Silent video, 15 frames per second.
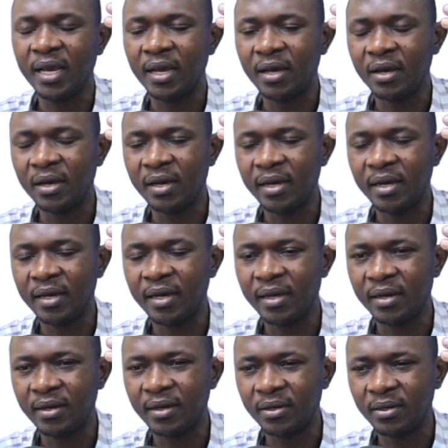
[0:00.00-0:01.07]
So what are
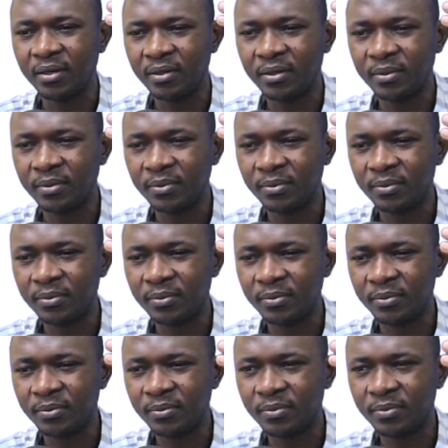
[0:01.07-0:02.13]
the
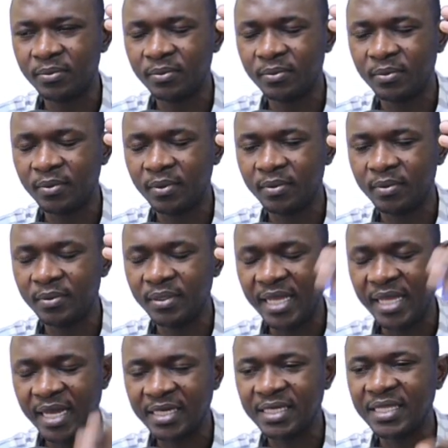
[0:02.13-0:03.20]
ways in which you
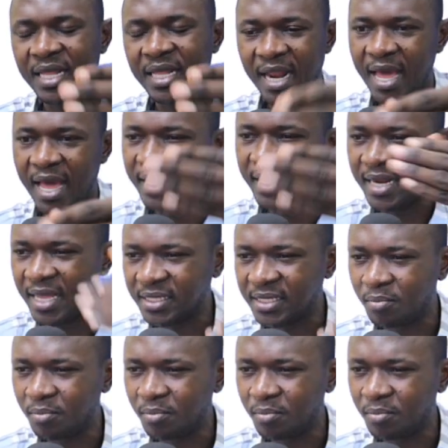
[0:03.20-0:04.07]
can create an easement?